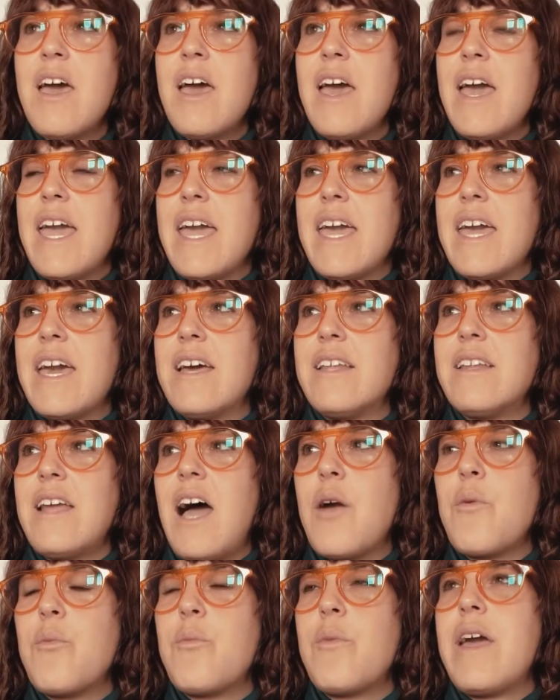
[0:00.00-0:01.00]
And
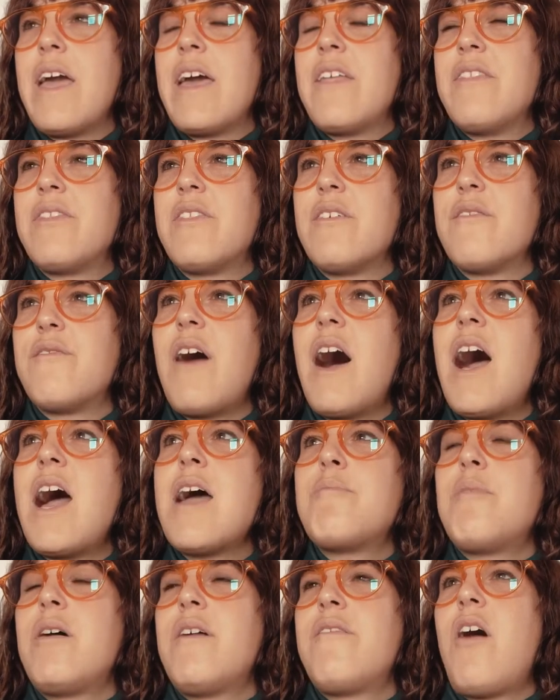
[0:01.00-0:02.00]
the vibe of